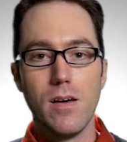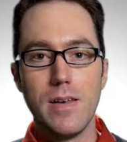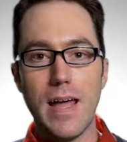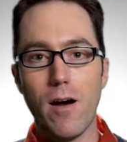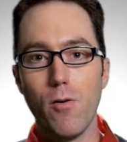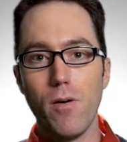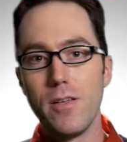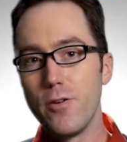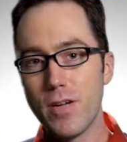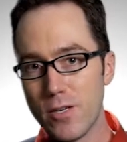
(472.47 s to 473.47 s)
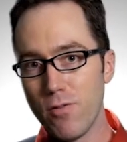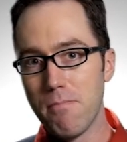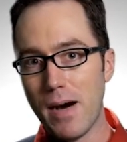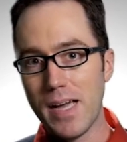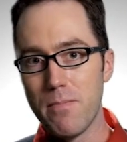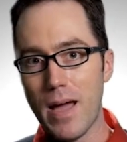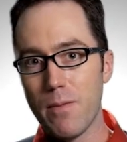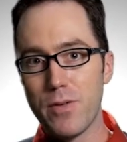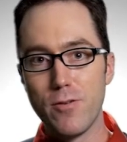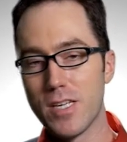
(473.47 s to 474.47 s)
Now, you can do a mind
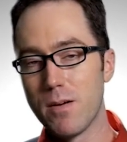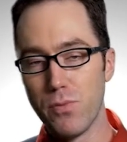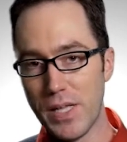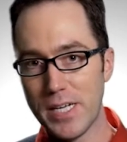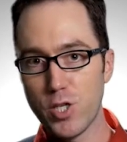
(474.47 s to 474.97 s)
map using a blank